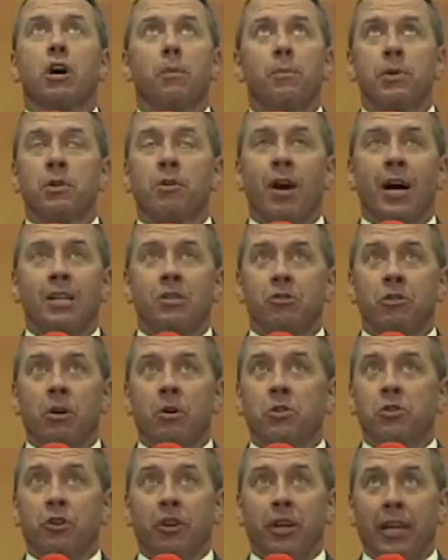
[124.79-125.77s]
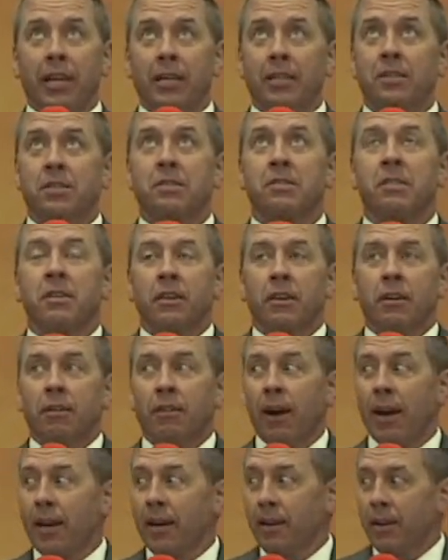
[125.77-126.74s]
open your eyes and you notice your kids,
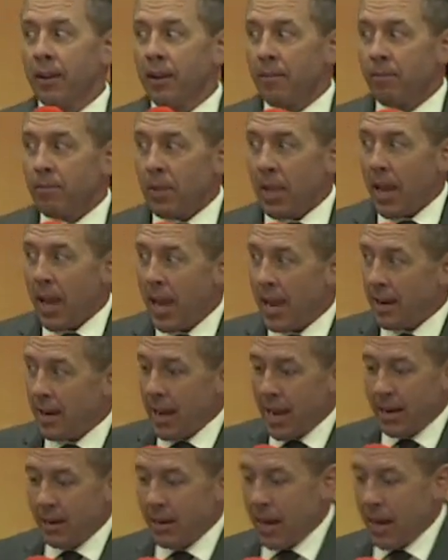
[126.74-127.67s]
right? And, and,